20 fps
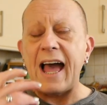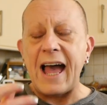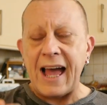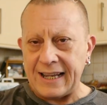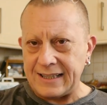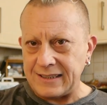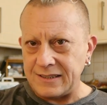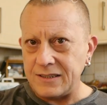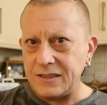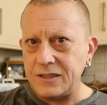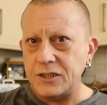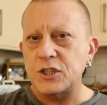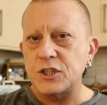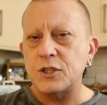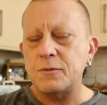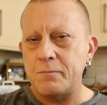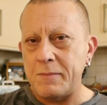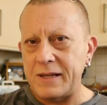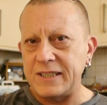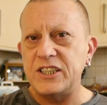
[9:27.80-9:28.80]
and
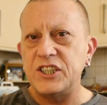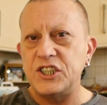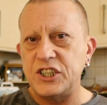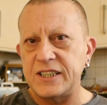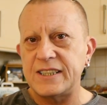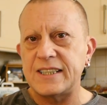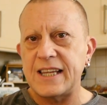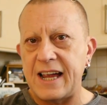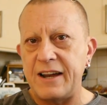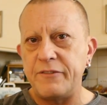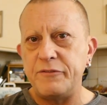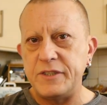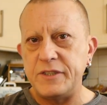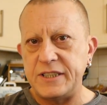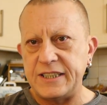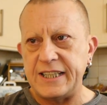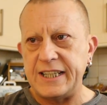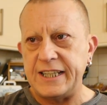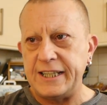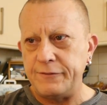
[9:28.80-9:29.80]
some messages that I've
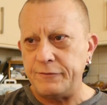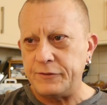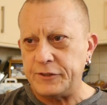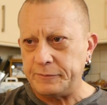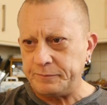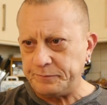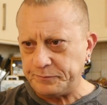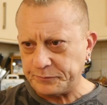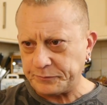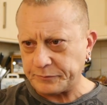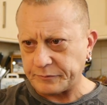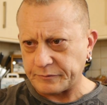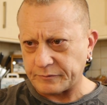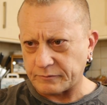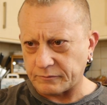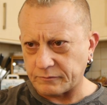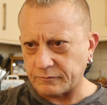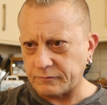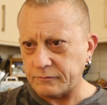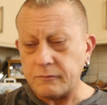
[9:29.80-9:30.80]
received
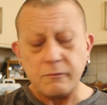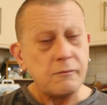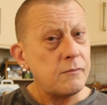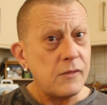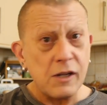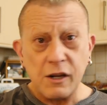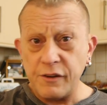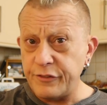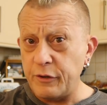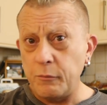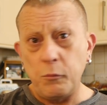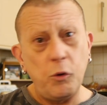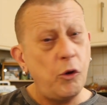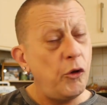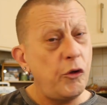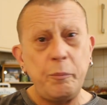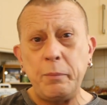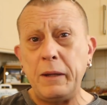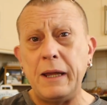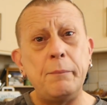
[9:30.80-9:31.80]
from
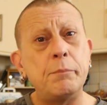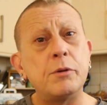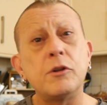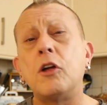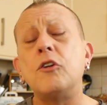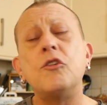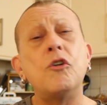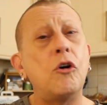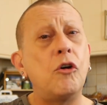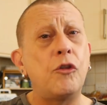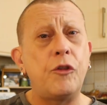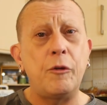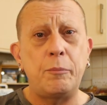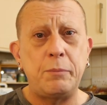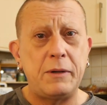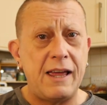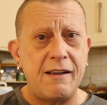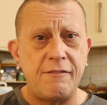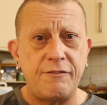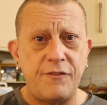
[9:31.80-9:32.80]
other people on other
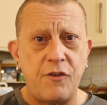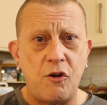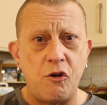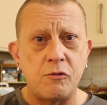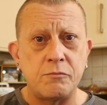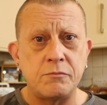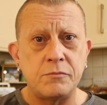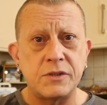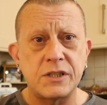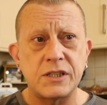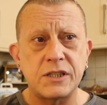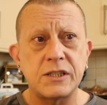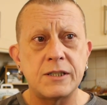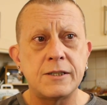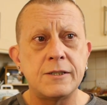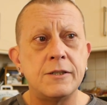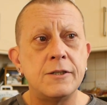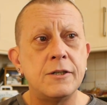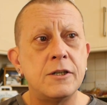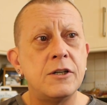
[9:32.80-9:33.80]
platforms
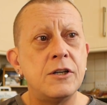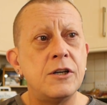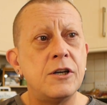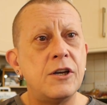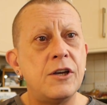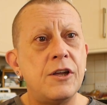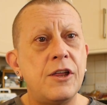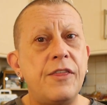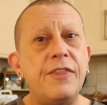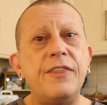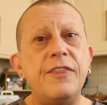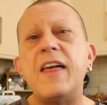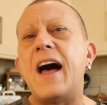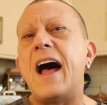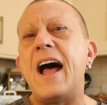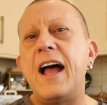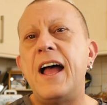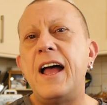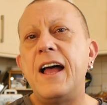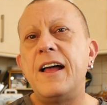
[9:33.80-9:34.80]

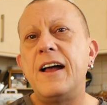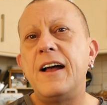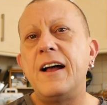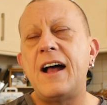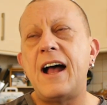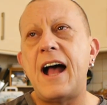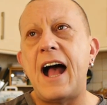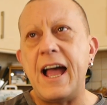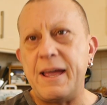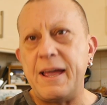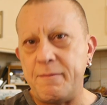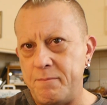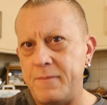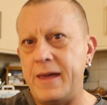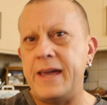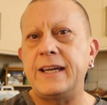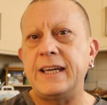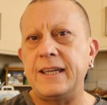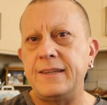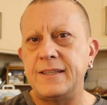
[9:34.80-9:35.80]
that I'm
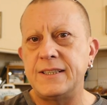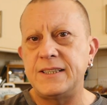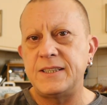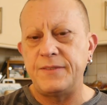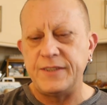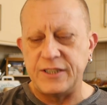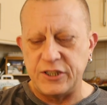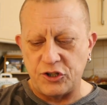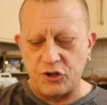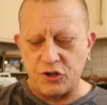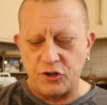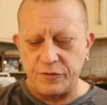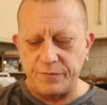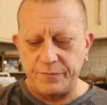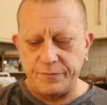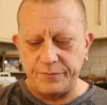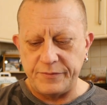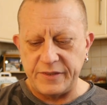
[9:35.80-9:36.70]
making this video.